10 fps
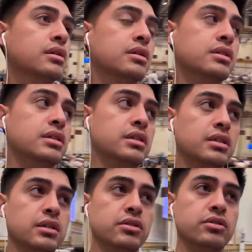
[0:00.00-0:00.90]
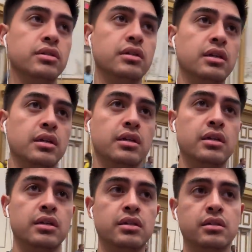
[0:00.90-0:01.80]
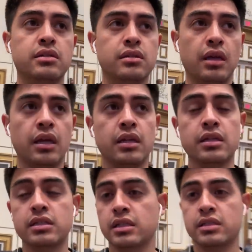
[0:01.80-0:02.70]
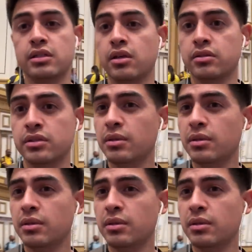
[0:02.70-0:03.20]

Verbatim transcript: $686,